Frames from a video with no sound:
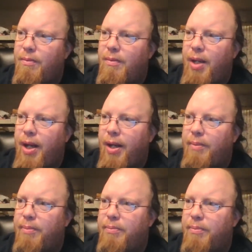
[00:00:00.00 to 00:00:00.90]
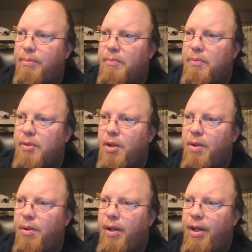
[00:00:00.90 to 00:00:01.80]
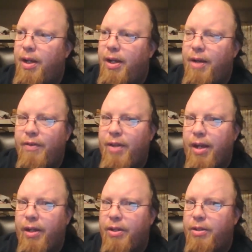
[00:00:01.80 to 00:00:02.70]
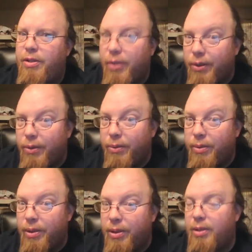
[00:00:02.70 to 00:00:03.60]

yeah. So if they do,